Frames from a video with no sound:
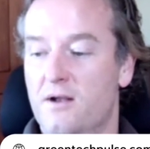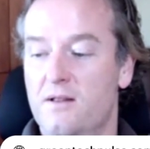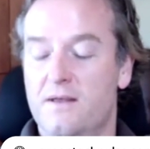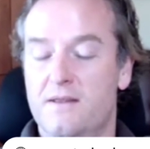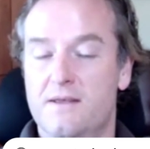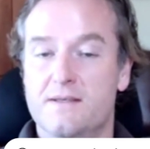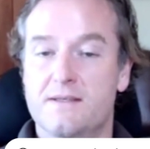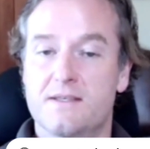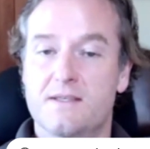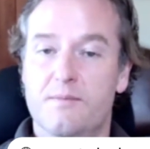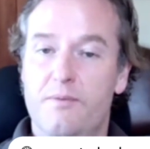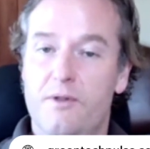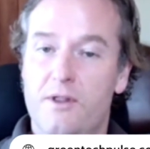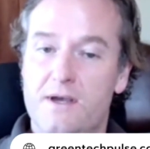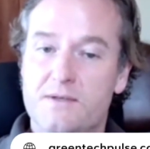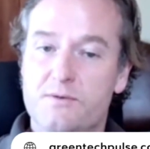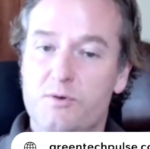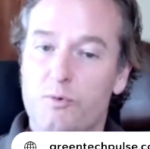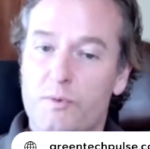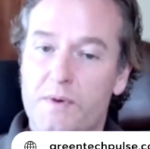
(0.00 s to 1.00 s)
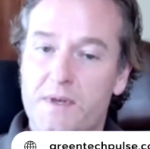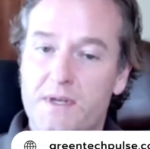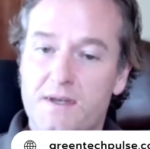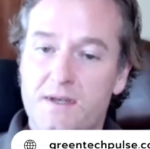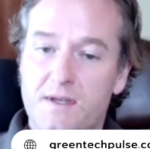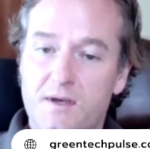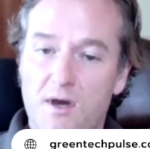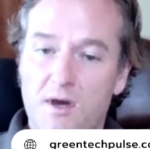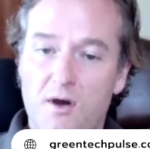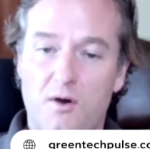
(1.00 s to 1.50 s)
this is the place where we need to
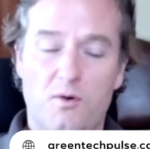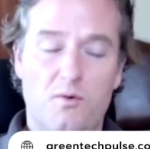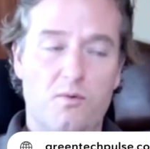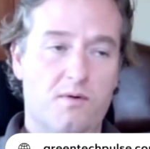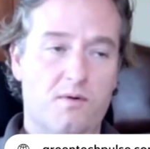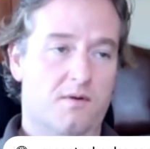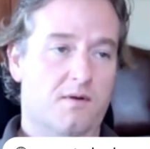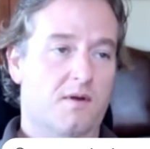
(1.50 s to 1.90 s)
go.